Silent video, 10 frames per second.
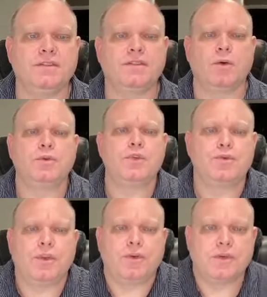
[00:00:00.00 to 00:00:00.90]
So just
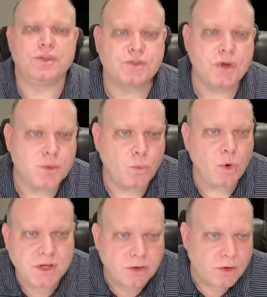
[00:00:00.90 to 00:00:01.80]
read through description:
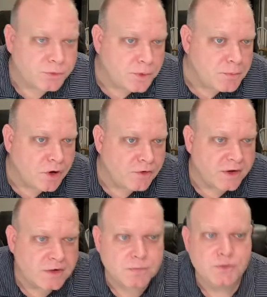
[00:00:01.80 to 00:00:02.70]
one killer, three murder
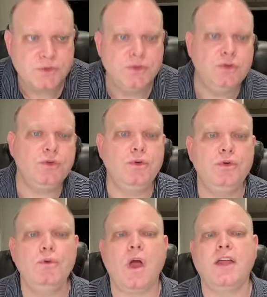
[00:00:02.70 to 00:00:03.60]
victims. Do
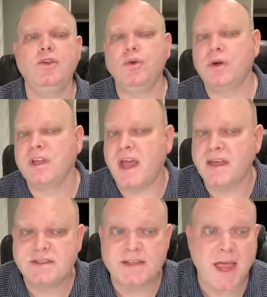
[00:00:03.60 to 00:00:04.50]
you and your
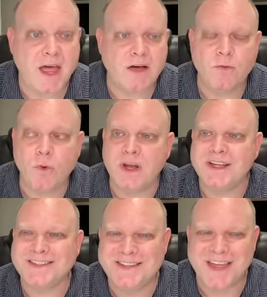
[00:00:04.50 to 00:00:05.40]
guests have what
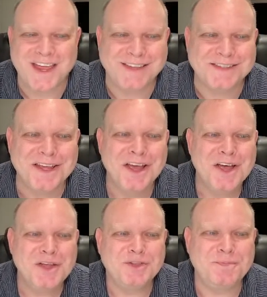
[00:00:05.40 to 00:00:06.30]
it takes
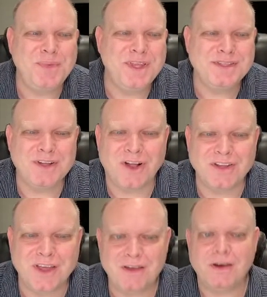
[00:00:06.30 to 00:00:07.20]
to piece it all
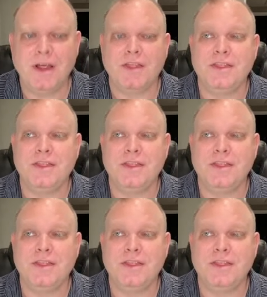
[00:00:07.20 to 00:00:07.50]
together?